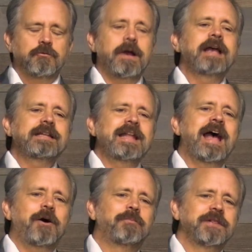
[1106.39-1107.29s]
Right
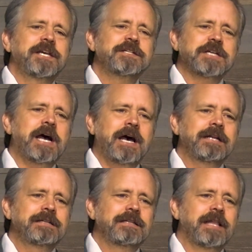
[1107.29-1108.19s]
now, please
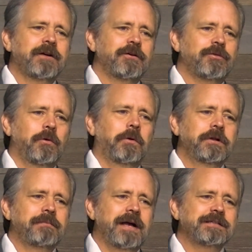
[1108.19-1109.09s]
God, they're a
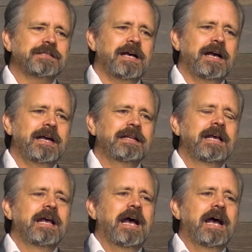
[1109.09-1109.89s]
thorn in my side.